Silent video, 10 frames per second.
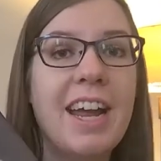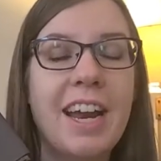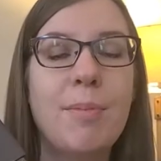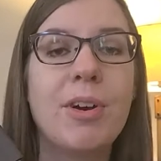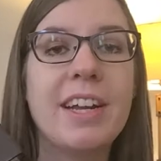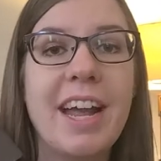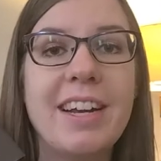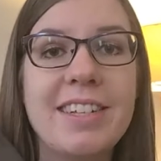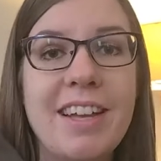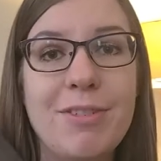and I'm already
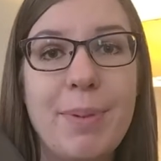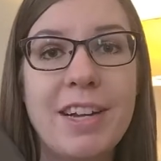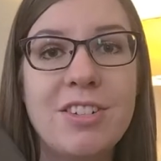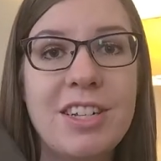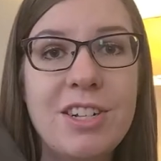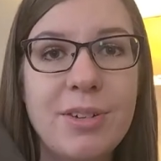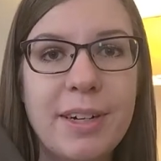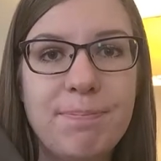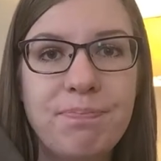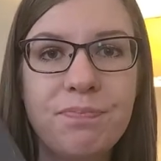87 pages into it.